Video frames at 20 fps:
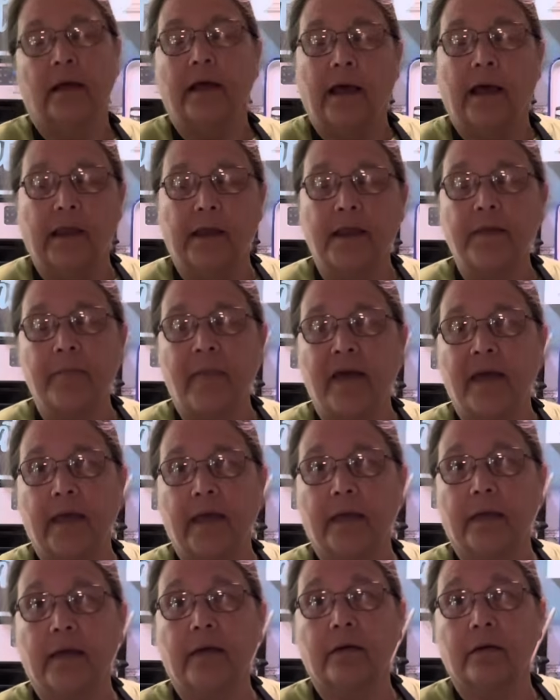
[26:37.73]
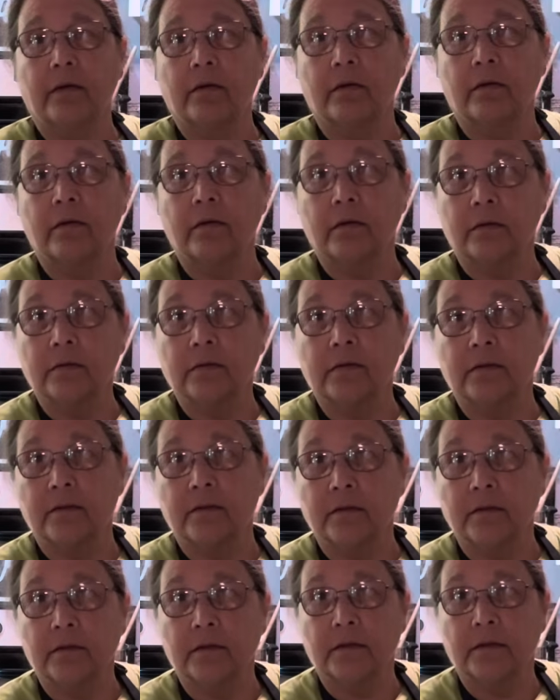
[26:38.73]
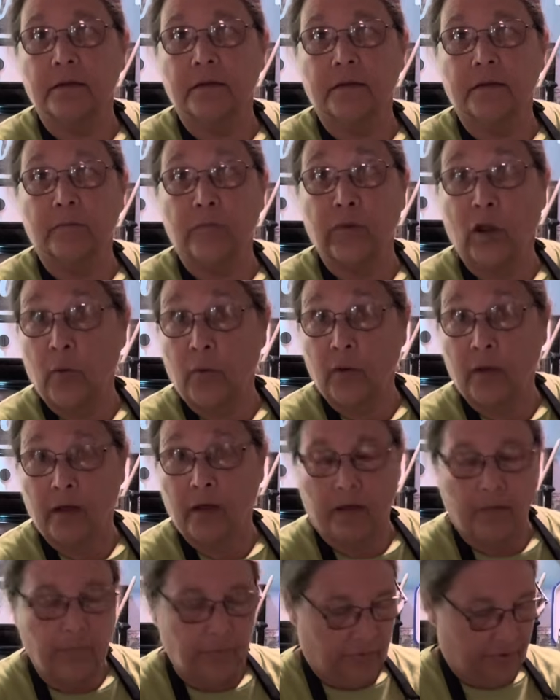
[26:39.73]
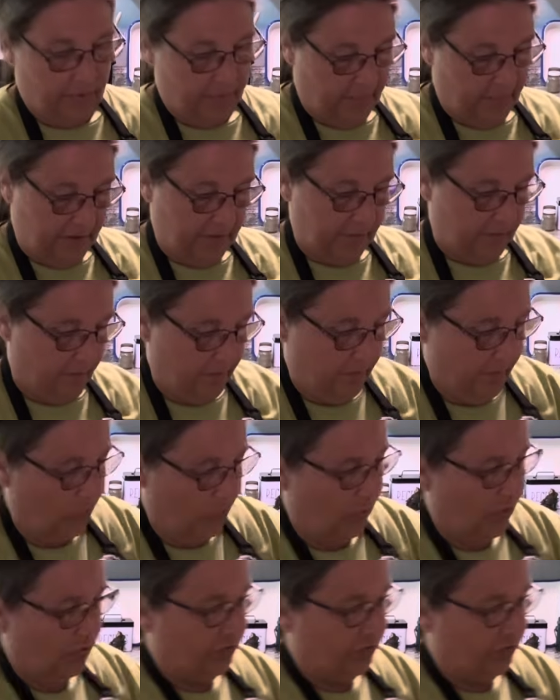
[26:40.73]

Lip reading: and it may blow up, but we'll